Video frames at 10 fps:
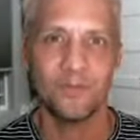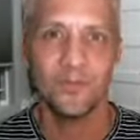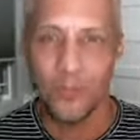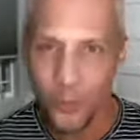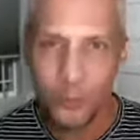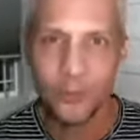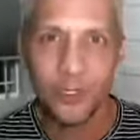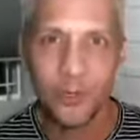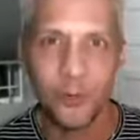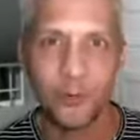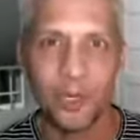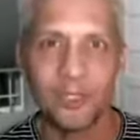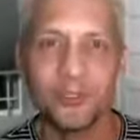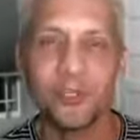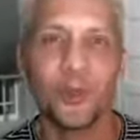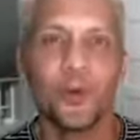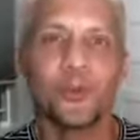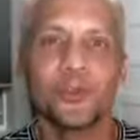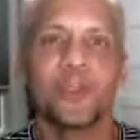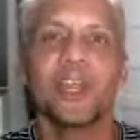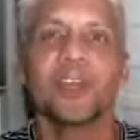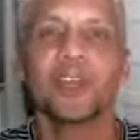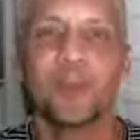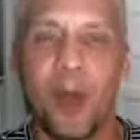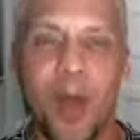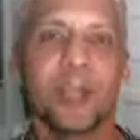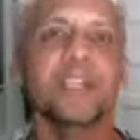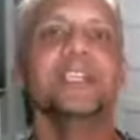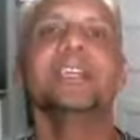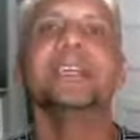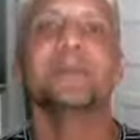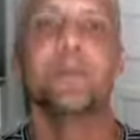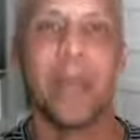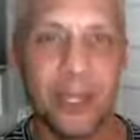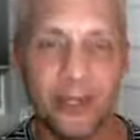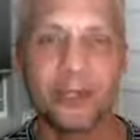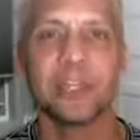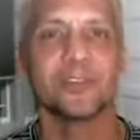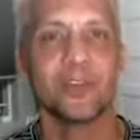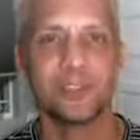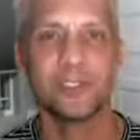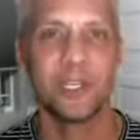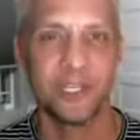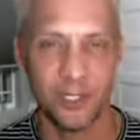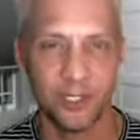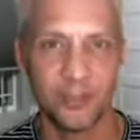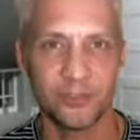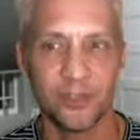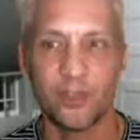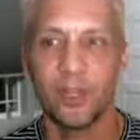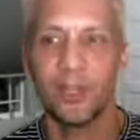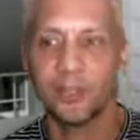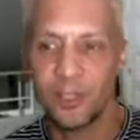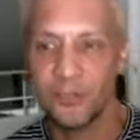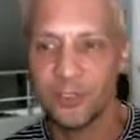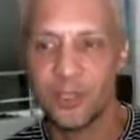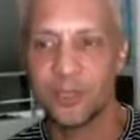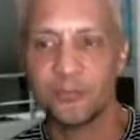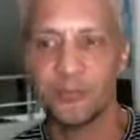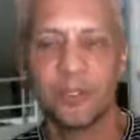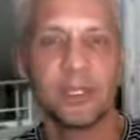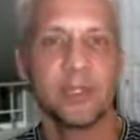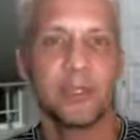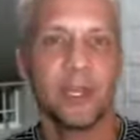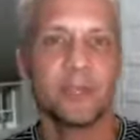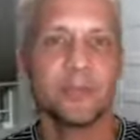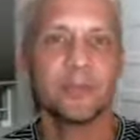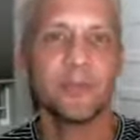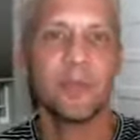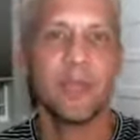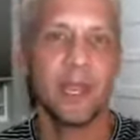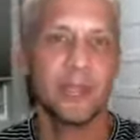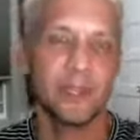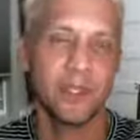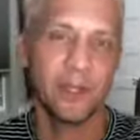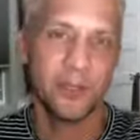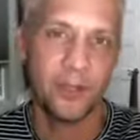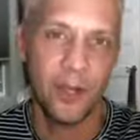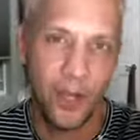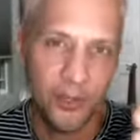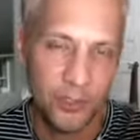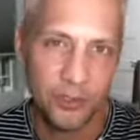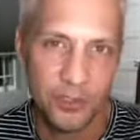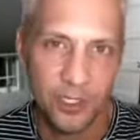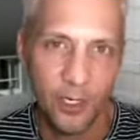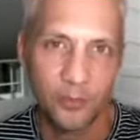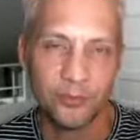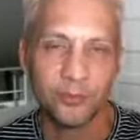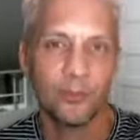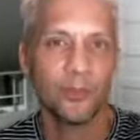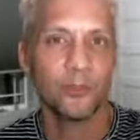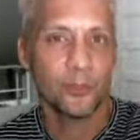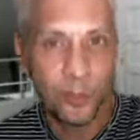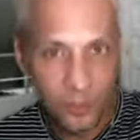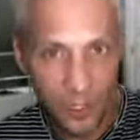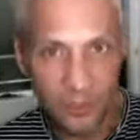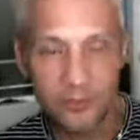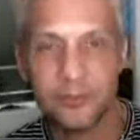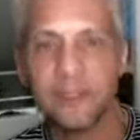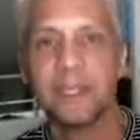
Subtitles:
As you get older, your body gets better as long as you take care of it. So love yourself, guys, and then honor yourself through love